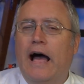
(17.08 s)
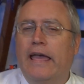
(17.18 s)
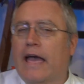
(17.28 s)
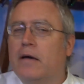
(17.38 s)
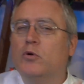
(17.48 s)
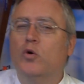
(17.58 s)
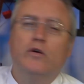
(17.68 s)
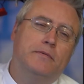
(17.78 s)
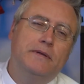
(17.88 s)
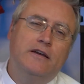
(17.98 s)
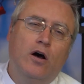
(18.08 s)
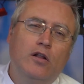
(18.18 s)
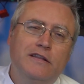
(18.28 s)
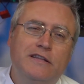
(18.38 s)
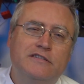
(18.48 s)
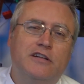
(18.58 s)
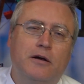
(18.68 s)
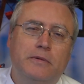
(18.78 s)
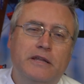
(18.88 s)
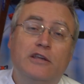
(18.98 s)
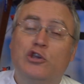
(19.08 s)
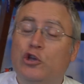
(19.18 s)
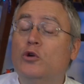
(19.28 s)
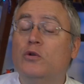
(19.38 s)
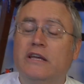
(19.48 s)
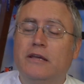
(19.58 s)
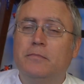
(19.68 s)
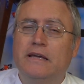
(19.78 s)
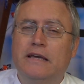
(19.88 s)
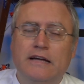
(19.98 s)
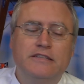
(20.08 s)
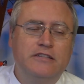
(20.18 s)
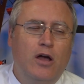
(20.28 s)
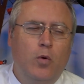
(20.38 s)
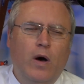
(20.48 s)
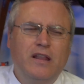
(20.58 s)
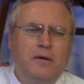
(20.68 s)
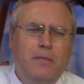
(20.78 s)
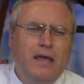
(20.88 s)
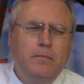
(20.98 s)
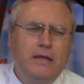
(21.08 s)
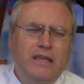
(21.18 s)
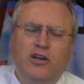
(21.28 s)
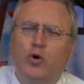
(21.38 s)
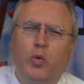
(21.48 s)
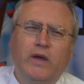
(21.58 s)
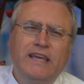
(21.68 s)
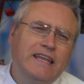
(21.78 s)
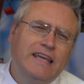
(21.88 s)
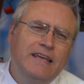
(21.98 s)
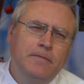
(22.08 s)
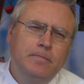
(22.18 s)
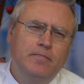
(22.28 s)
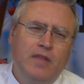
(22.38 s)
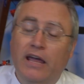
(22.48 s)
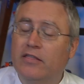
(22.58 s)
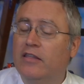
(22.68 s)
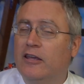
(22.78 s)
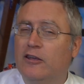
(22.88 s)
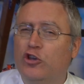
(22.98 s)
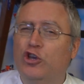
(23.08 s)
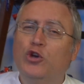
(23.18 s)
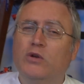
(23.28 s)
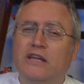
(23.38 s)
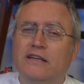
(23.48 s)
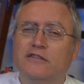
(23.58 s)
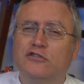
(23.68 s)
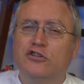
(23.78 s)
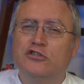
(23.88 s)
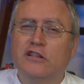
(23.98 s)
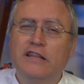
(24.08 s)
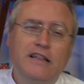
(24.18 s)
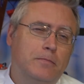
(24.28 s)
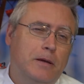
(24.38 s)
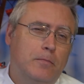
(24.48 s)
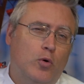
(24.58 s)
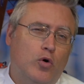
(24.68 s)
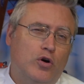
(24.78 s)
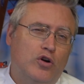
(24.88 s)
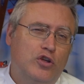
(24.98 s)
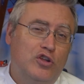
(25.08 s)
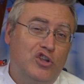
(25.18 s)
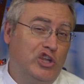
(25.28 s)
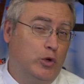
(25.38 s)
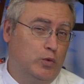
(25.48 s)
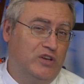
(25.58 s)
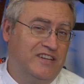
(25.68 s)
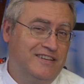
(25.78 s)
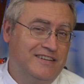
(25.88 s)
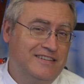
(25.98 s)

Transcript: I am going to be calling this company QIDI because while it might be QIDI, I think QIDI is just a little bit more cute.